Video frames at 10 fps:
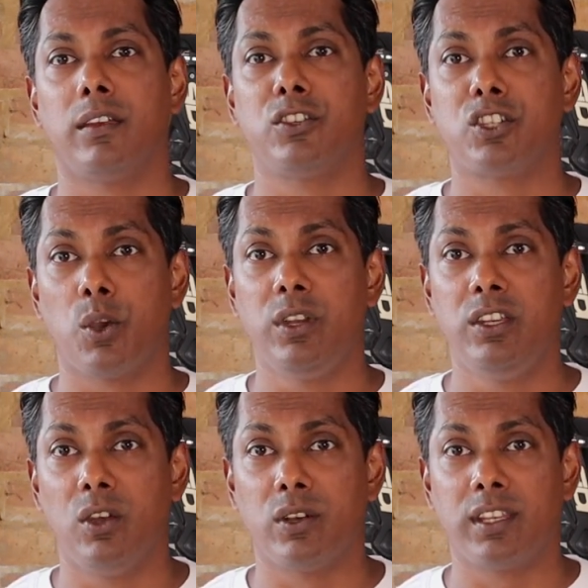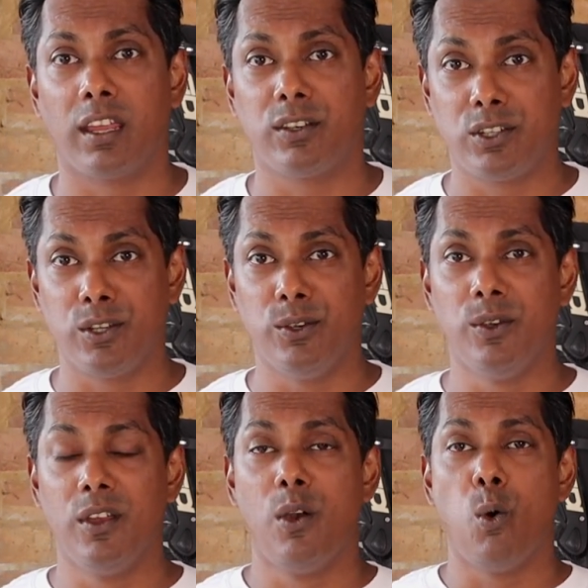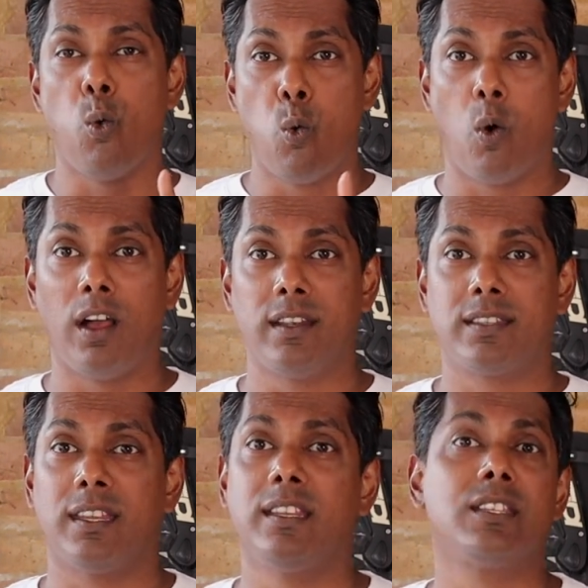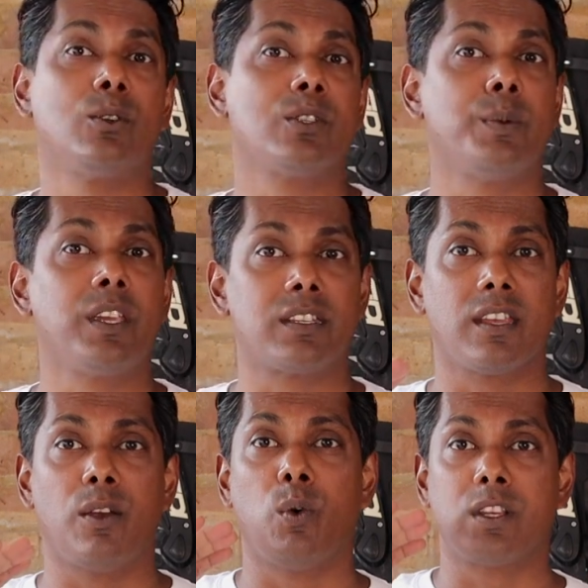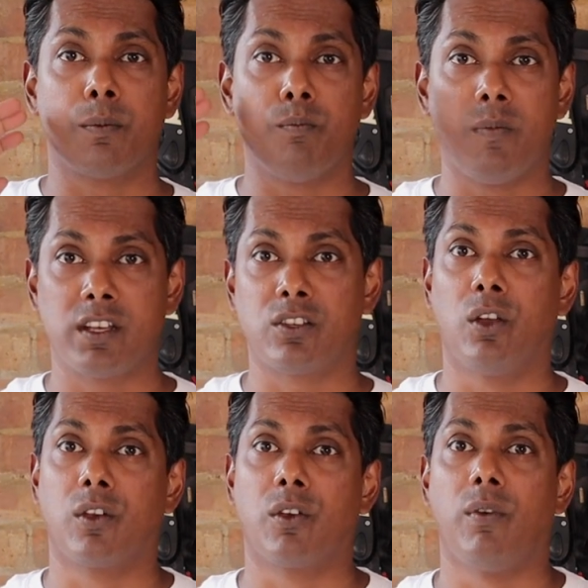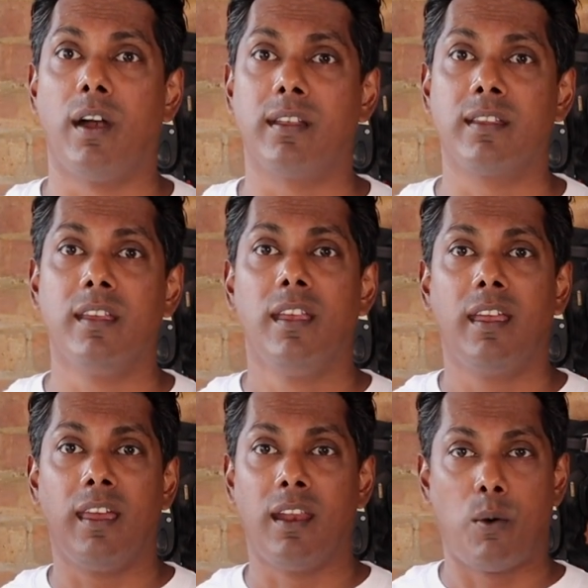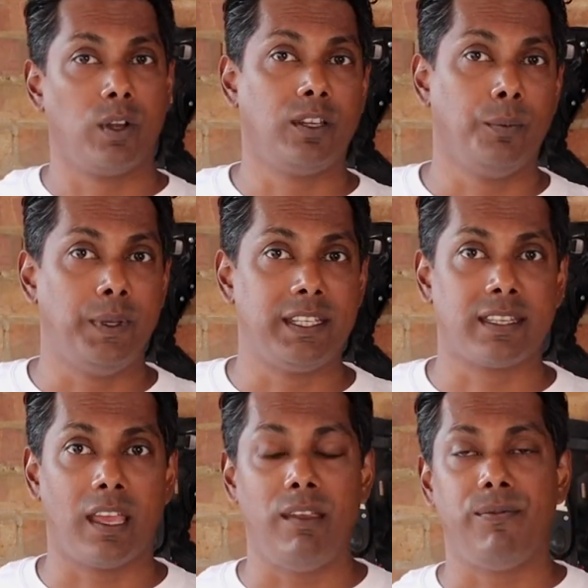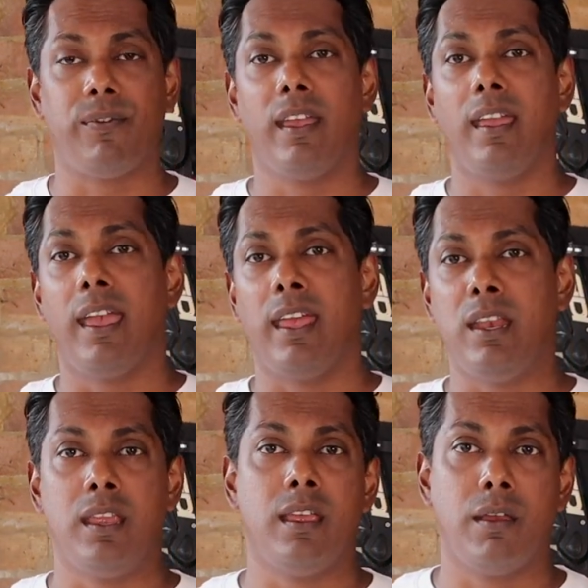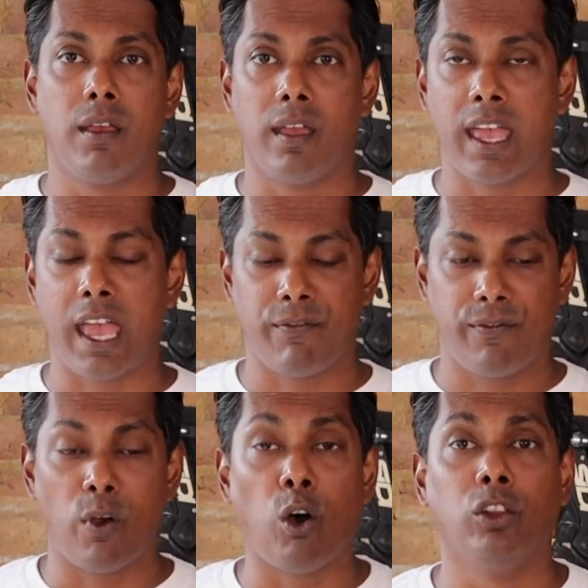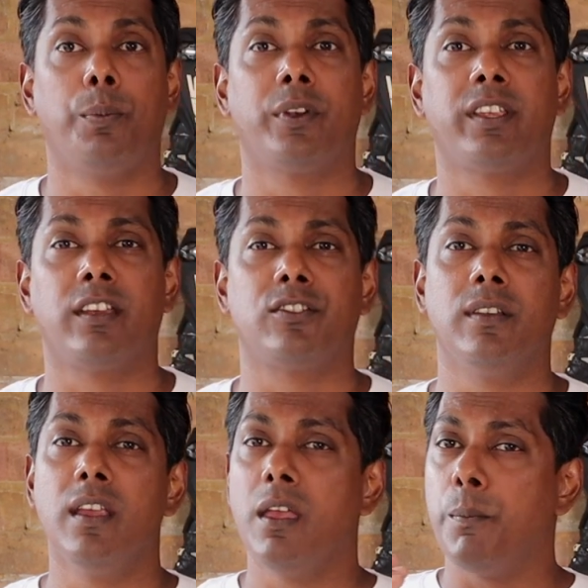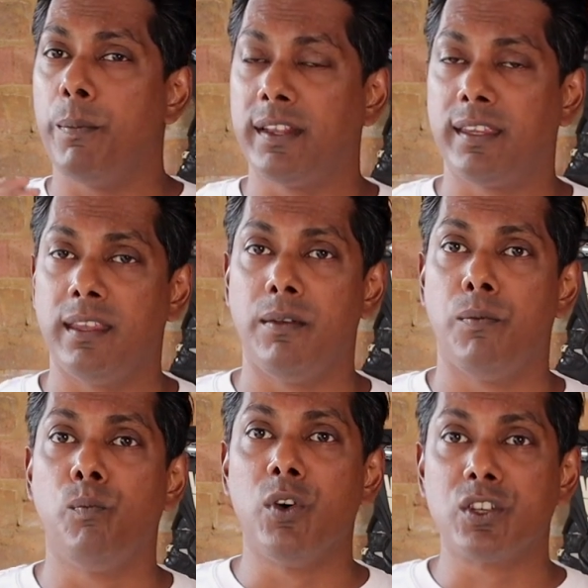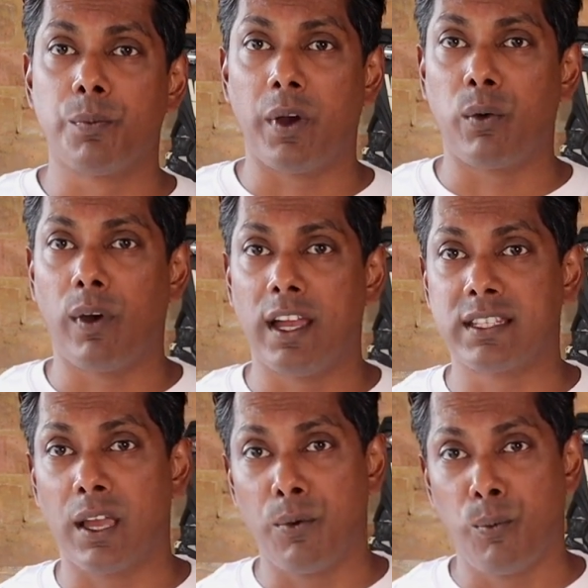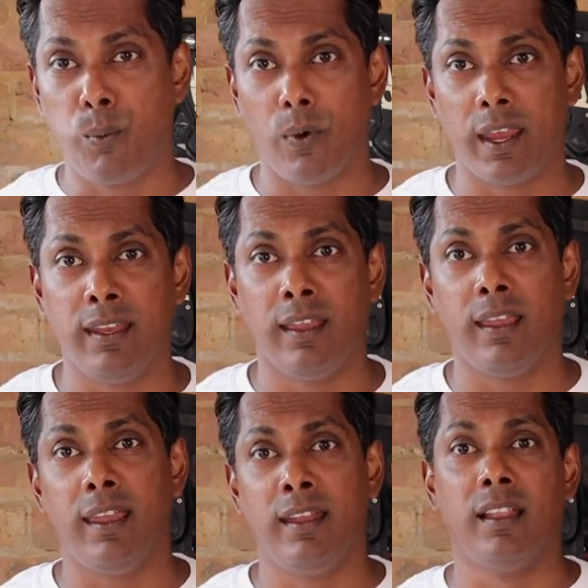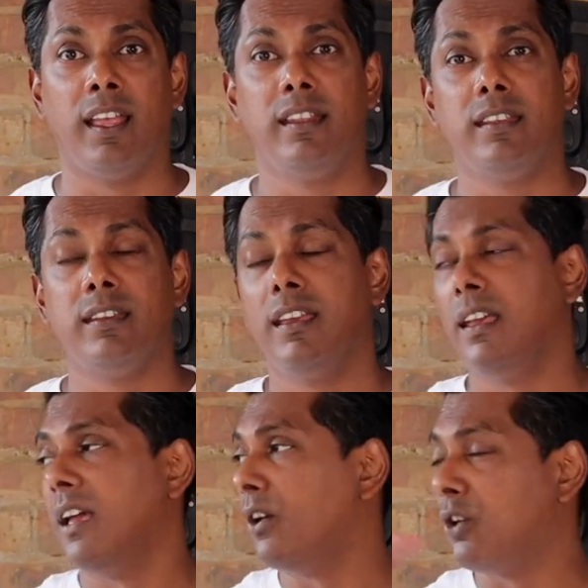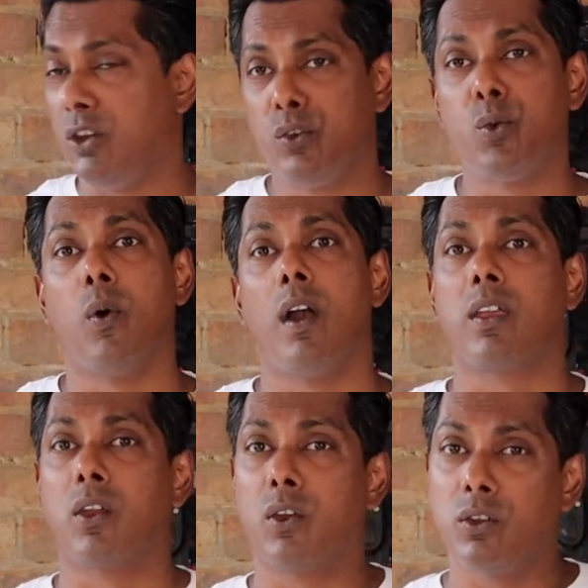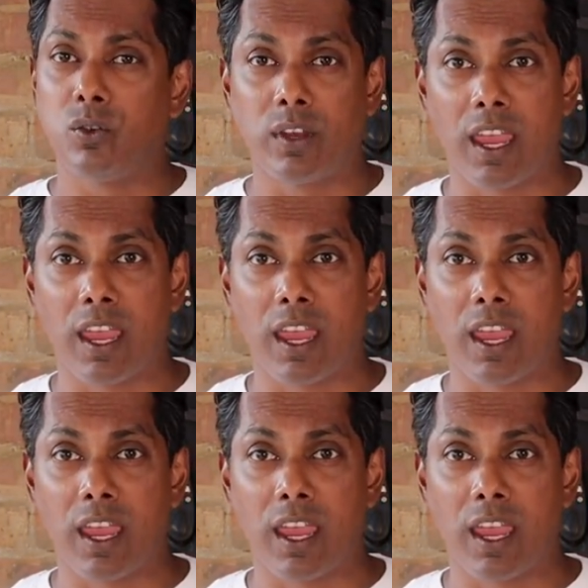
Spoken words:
Shoei Neotech 2 once, and this was because it was a much longer ride, and I wanted to be safe and have all the protection. But most of my rides are in London, are going to work, are going to a